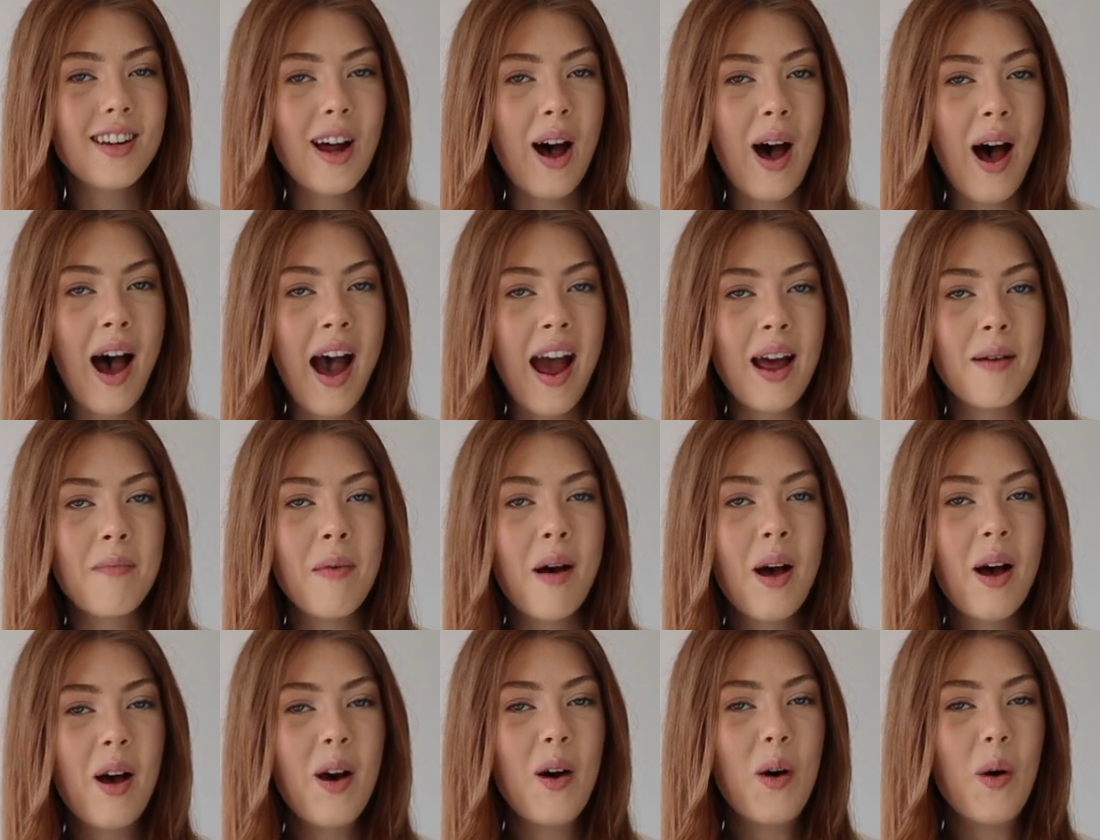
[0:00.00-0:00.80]
time
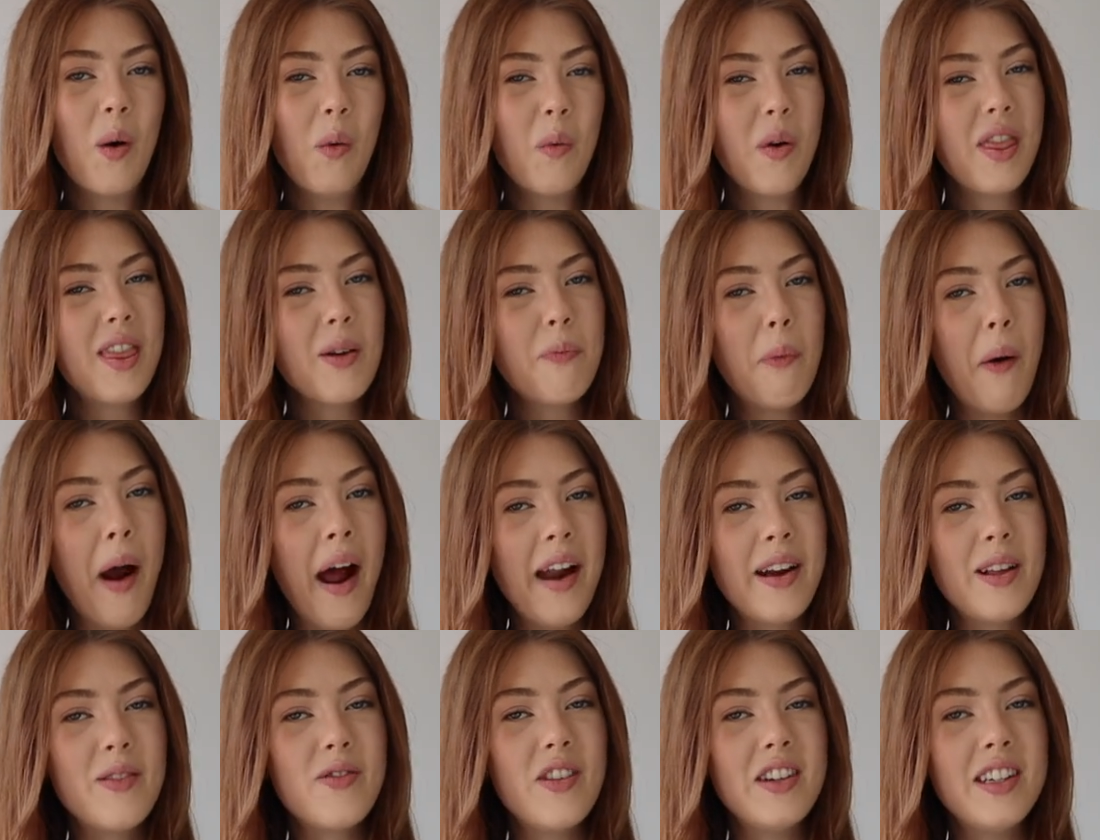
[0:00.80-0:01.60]
with a
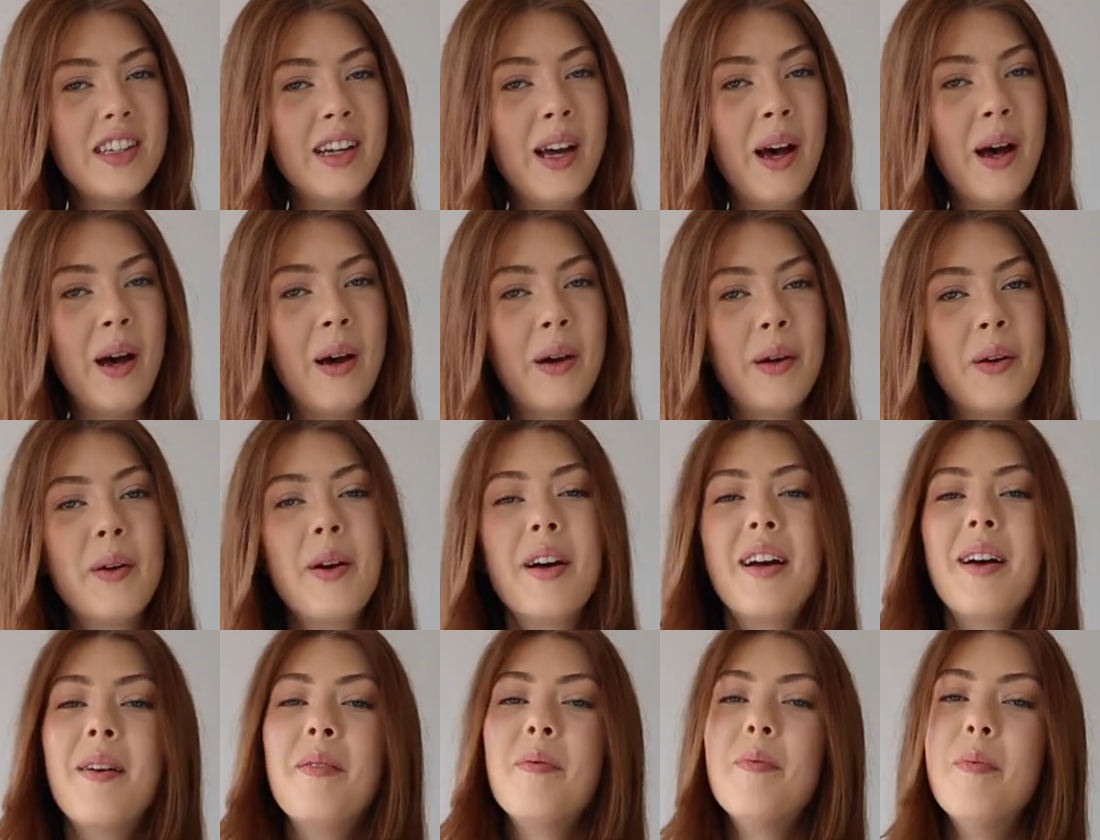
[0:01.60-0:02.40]
brand new video.
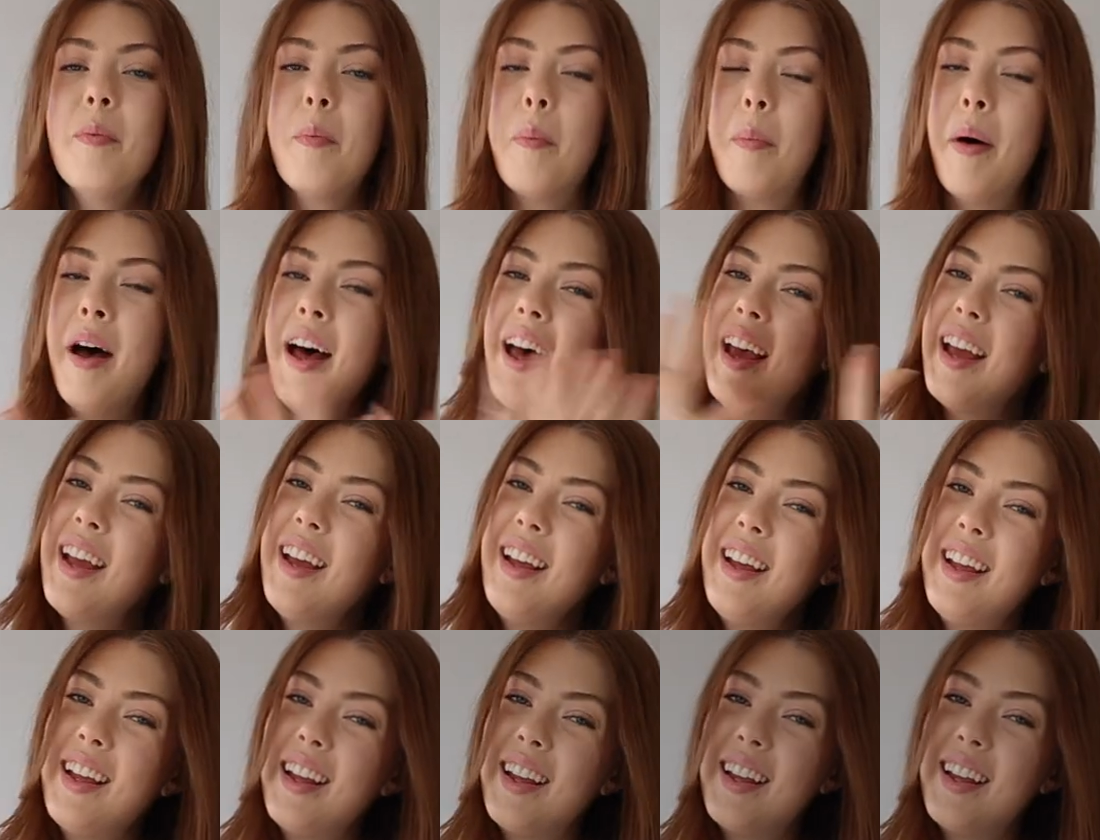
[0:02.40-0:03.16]
Bye!